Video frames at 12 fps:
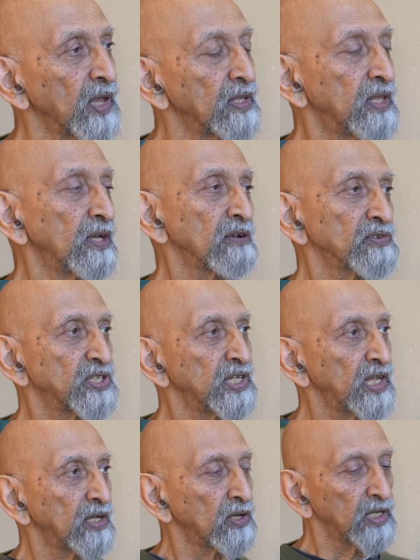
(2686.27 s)
Think of
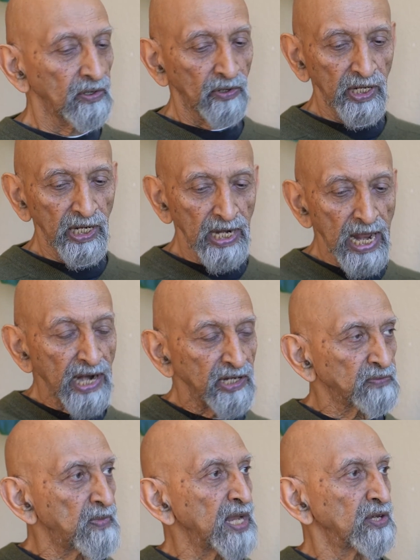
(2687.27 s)
sitting on a
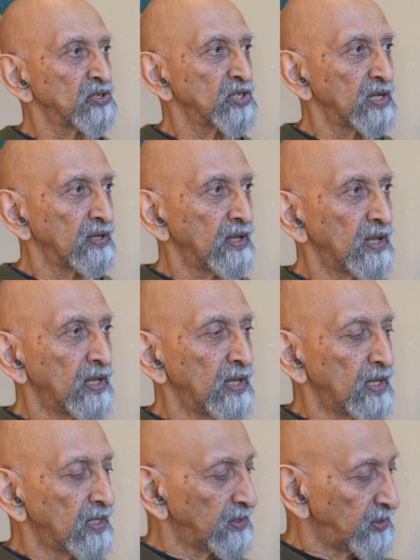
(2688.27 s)
large bench.
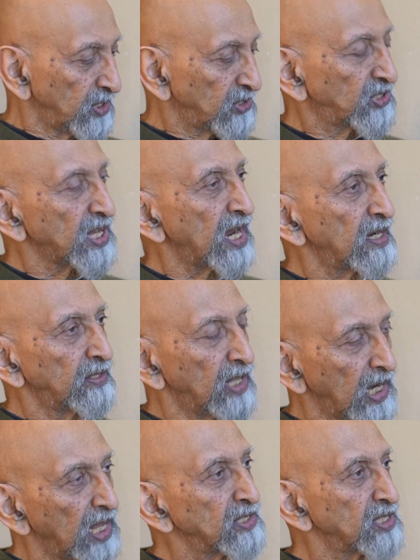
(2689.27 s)
This side, the
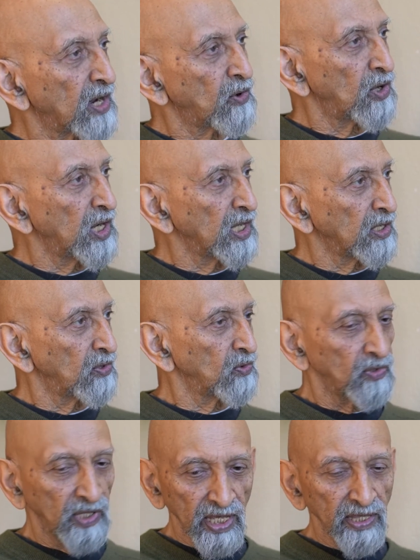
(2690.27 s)
legs are holding
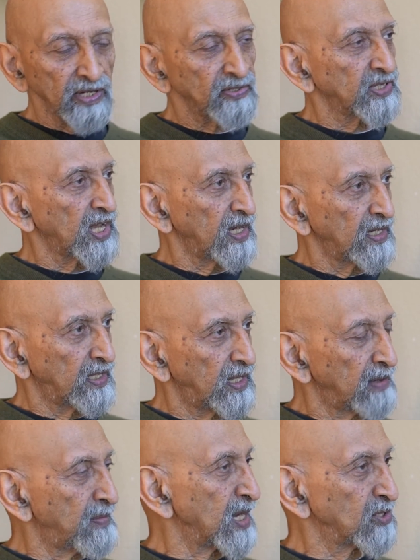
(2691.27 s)
you. The other side,
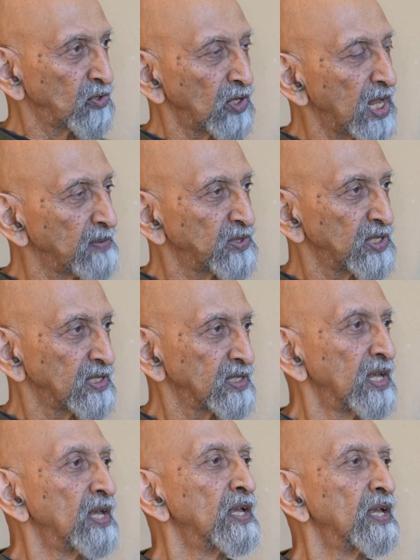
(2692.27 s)
the bench collapses.
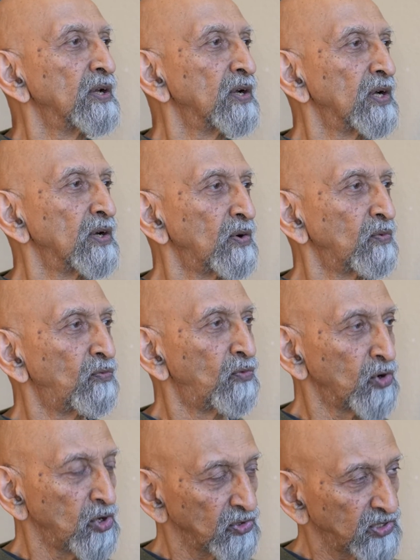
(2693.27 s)

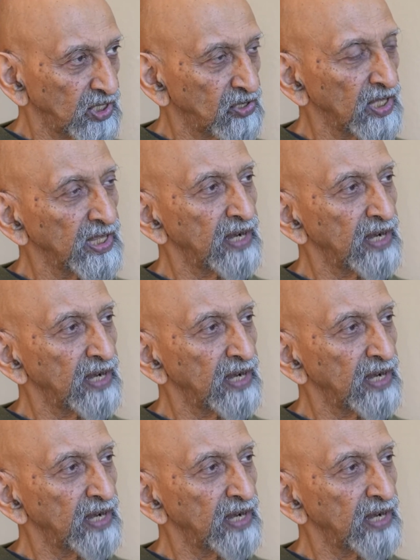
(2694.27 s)
Would you sit on